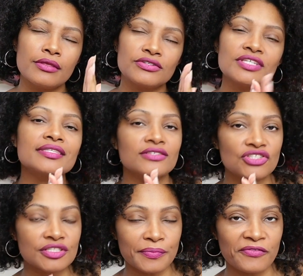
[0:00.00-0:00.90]
She
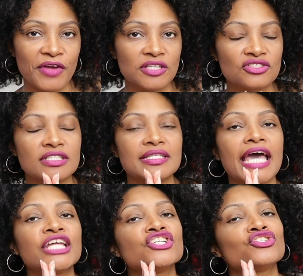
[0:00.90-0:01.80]
says she's a perfectionist,
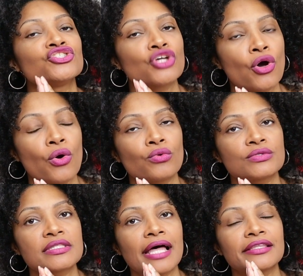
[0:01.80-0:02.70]
and it
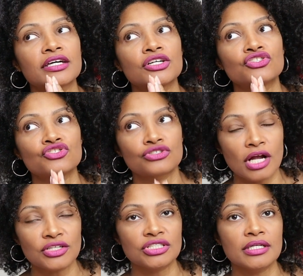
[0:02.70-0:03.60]
shows. Like the
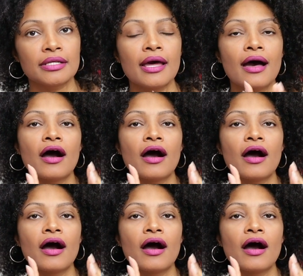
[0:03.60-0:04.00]
construction